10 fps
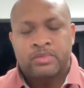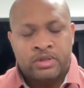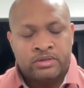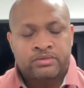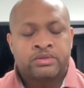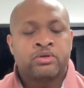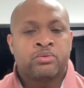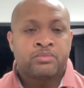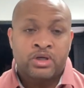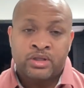
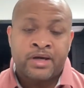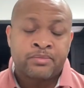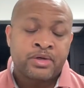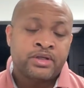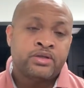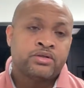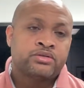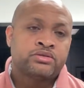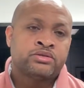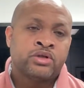a lot of money
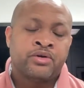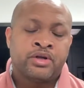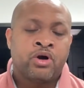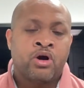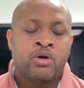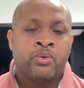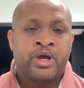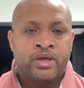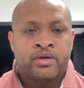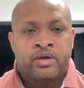learning the hard way,